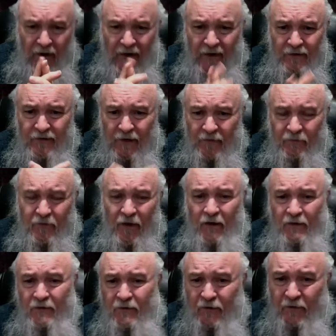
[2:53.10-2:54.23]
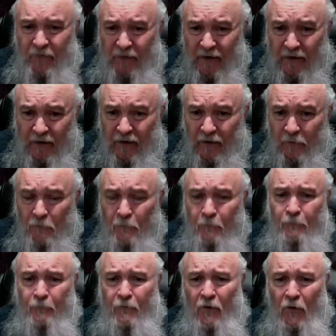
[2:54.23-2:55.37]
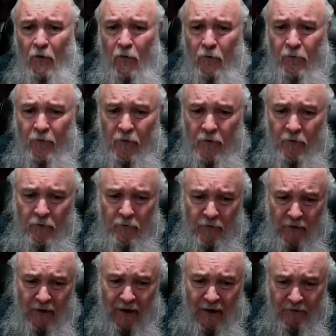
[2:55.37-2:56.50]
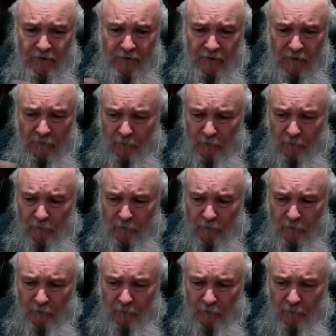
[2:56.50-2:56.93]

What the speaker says: as I've gotten to thinking over the last,